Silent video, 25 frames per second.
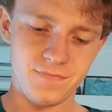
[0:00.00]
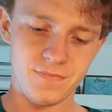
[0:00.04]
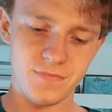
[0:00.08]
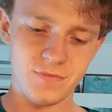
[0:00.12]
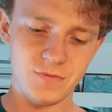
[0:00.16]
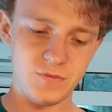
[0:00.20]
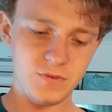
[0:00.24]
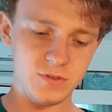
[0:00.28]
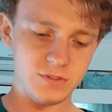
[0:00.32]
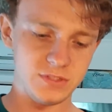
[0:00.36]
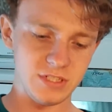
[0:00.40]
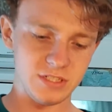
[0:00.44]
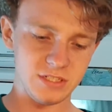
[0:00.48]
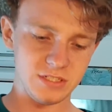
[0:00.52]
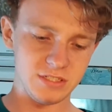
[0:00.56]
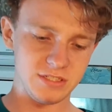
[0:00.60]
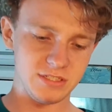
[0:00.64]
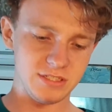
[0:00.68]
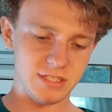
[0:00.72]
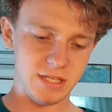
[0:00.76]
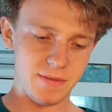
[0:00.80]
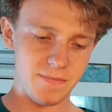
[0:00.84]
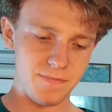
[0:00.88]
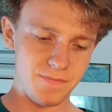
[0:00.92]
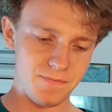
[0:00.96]
Feels like the
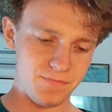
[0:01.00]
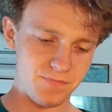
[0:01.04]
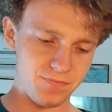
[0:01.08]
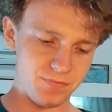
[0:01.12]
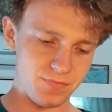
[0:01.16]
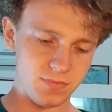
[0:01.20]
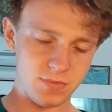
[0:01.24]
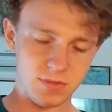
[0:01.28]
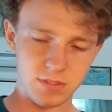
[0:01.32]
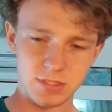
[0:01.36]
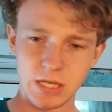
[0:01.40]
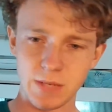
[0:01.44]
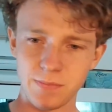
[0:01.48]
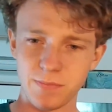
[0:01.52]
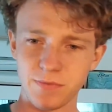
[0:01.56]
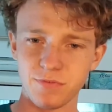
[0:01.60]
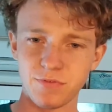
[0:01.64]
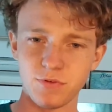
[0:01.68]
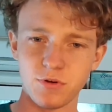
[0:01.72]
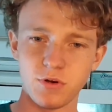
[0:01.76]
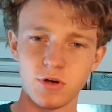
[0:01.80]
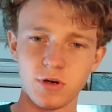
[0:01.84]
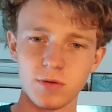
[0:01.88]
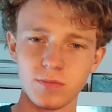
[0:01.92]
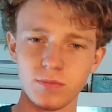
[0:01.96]
same type of
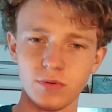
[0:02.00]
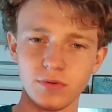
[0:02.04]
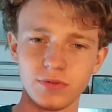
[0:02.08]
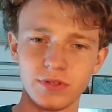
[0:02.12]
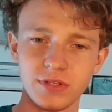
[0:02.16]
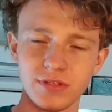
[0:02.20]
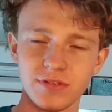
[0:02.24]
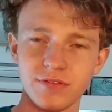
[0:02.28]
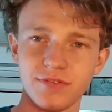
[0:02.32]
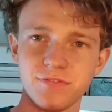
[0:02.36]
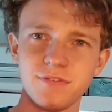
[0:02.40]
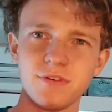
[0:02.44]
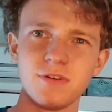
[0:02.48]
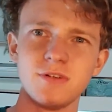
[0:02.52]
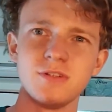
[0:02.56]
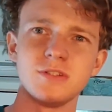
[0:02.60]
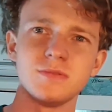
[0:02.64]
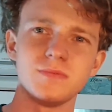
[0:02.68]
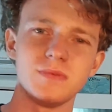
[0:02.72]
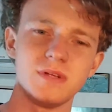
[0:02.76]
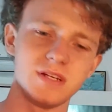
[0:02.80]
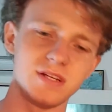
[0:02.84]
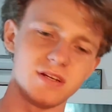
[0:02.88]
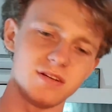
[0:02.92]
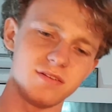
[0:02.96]
cardboard that the phones
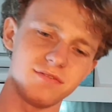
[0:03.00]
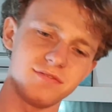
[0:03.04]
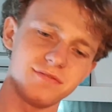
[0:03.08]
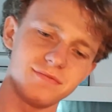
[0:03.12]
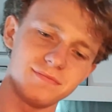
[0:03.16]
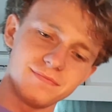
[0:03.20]
were out of.